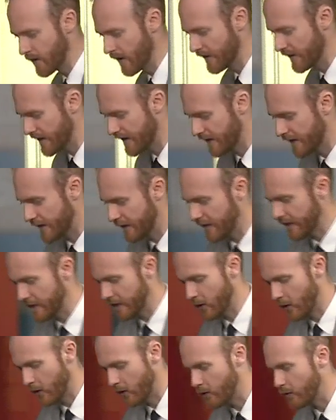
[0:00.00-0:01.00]
president and
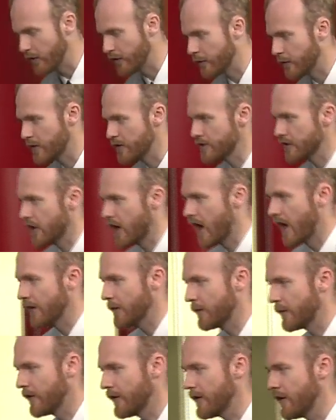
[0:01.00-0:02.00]
CEO of Windsor Regional
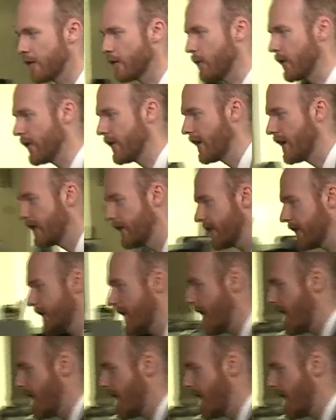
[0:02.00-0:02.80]
Hospital here with us.